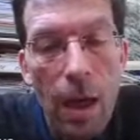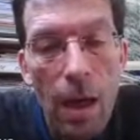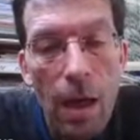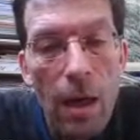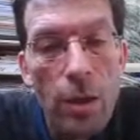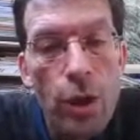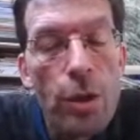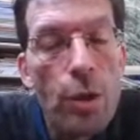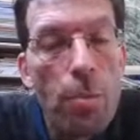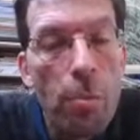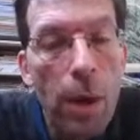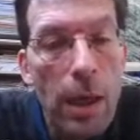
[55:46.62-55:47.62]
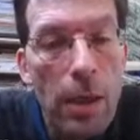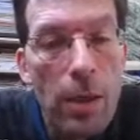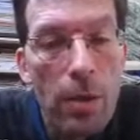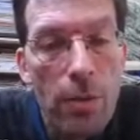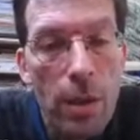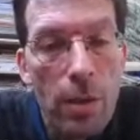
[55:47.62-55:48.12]
are just
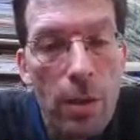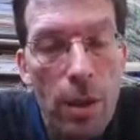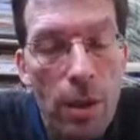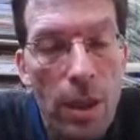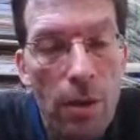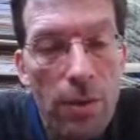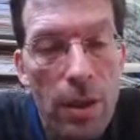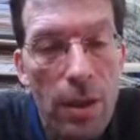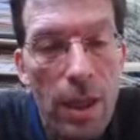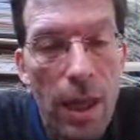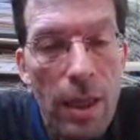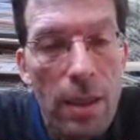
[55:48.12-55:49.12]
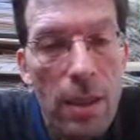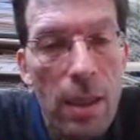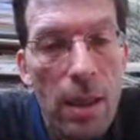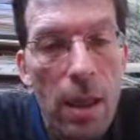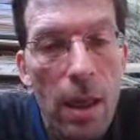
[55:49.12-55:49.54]
part of the study of the site,